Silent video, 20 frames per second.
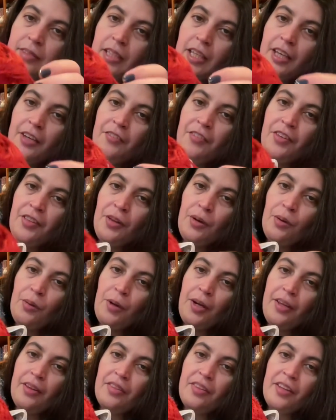Even though
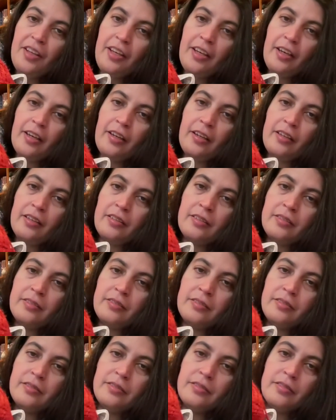I think
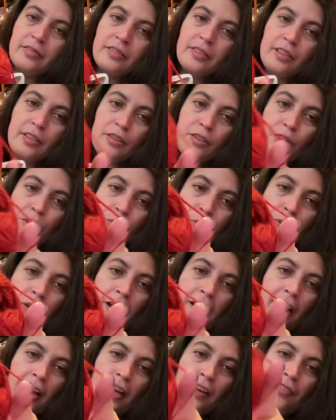their
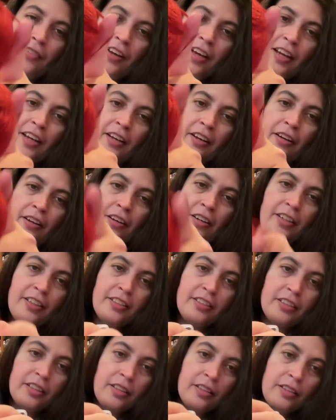2-ply Afghan yarn is a